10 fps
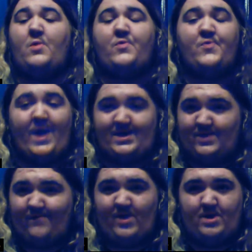Thank
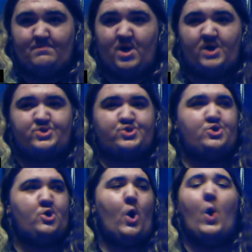you very much
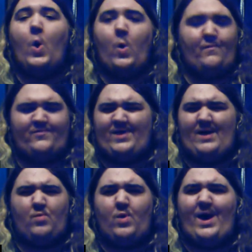hopefully I
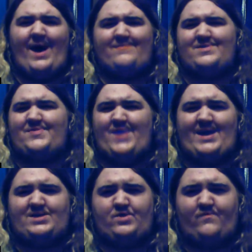won't have to thank
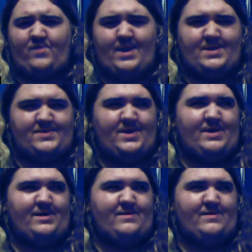you for anything